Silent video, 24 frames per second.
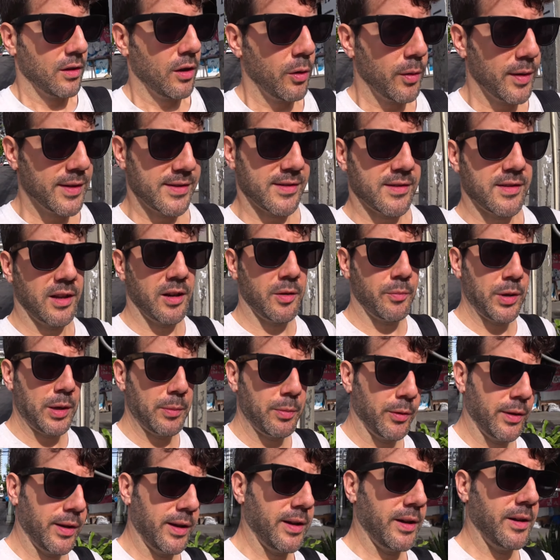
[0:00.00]
always a ton of
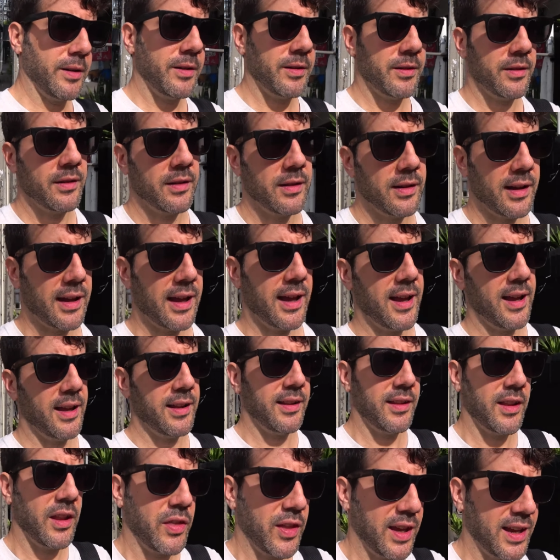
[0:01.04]
people there,
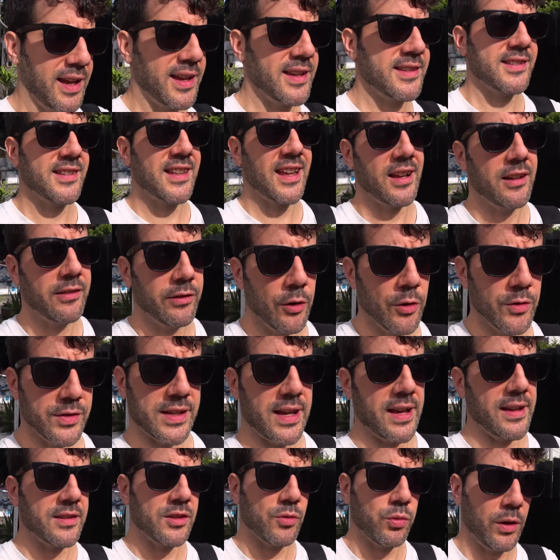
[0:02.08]
and the thing is they close
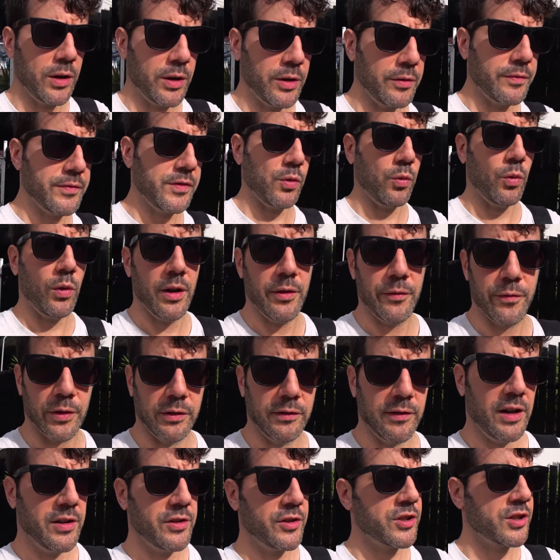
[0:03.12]
at 12 to 1 for
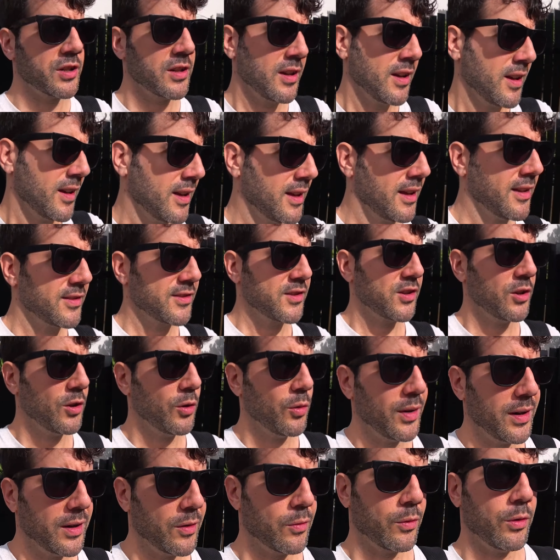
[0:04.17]
lunch, so you
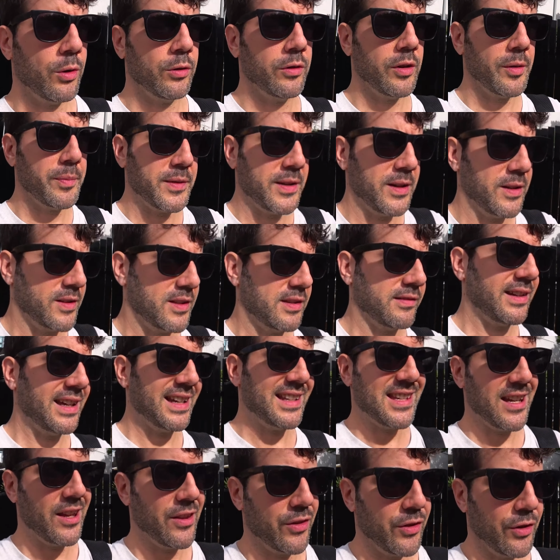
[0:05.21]
don't want to roll up there to
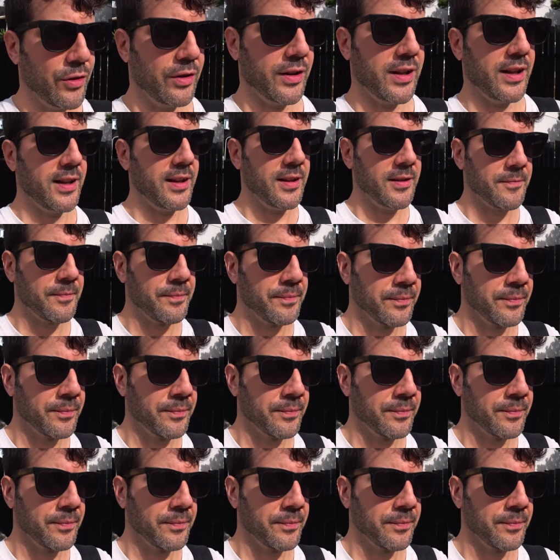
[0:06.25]
like 10:30